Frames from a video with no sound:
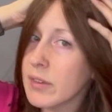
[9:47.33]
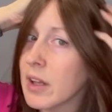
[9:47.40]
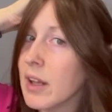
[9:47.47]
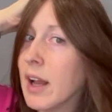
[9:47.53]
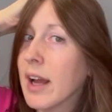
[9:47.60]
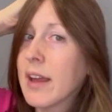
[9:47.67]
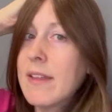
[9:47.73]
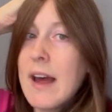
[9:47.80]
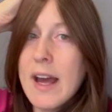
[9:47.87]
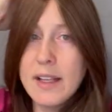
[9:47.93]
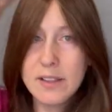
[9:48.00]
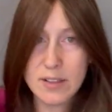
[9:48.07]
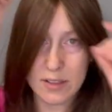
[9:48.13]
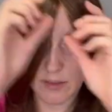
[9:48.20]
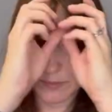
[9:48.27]
like
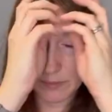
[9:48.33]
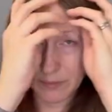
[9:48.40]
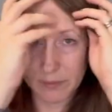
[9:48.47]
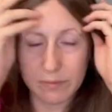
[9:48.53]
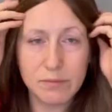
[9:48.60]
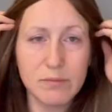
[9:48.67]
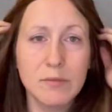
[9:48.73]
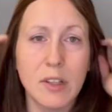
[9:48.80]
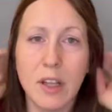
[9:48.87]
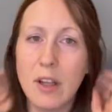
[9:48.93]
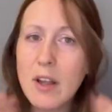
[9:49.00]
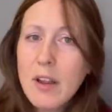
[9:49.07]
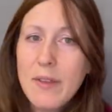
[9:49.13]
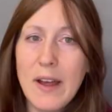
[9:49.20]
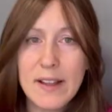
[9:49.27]
that.
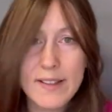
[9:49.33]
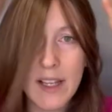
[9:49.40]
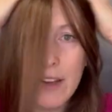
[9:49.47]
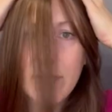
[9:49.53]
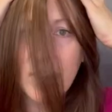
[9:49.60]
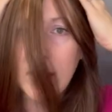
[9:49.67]
That's giving